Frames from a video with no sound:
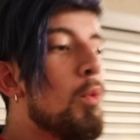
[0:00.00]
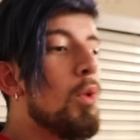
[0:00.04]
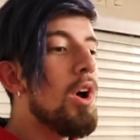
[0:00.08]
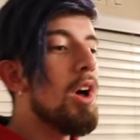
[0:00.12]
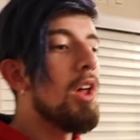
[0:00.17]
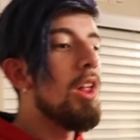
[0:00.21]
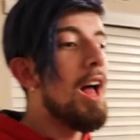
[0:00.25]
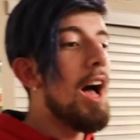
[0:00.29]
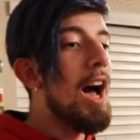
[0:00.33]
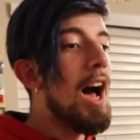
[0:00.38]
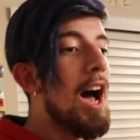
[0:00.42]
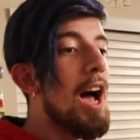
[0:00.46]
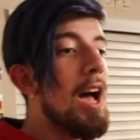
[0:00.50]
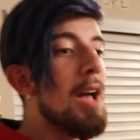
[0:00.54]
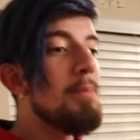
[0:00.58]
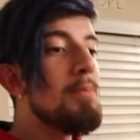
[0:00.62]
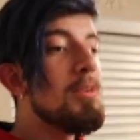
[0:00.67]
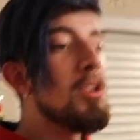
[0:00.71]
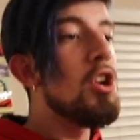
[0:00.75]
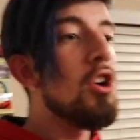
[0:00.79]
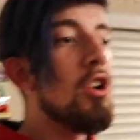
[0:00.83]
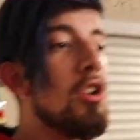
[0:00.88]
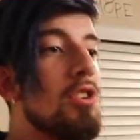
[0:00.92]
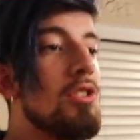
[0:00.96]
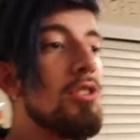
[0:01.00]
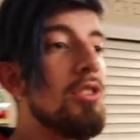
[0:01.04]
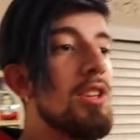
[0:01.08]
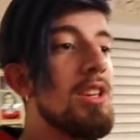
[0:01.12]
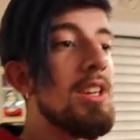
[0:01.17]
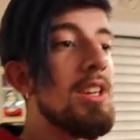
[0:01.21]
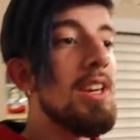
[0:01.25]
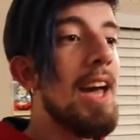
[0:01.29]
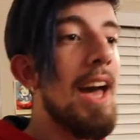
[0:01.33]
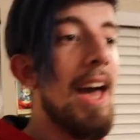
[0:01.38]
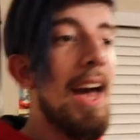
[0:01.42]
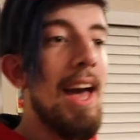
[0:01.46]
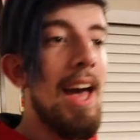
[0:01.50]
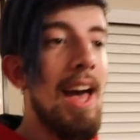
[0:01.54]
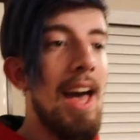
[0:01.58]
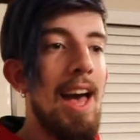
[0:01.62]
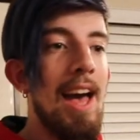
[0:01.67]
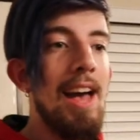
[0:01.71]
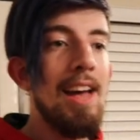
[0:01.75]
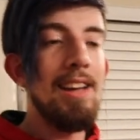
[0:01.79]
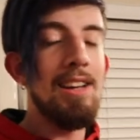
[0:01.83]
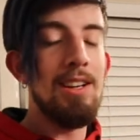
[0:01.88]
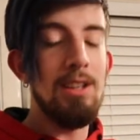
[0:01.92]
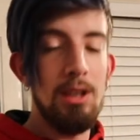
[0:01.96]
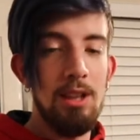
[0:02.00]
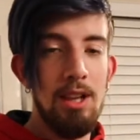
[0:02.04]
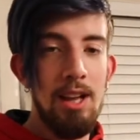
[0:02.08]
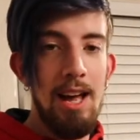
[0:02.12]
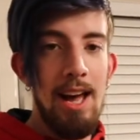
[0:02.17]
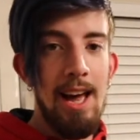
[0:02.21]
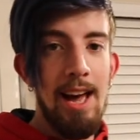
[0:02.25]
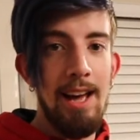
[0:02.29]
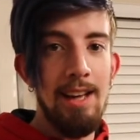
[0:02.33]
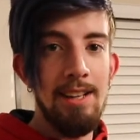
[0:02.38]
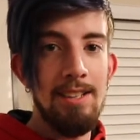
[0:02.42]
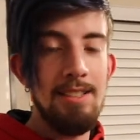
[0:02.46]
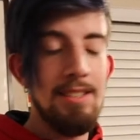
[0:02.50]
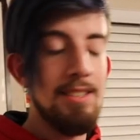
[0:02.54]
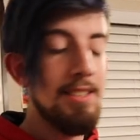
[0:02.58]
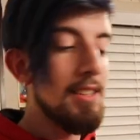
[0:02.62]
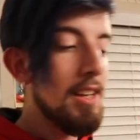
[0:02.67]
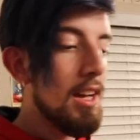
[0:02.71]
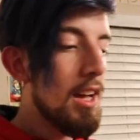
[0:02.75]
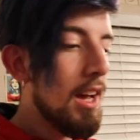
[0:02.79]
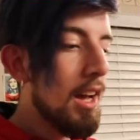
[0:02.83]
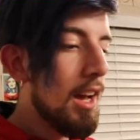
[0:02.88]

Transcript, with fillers: well, I'm currently at class.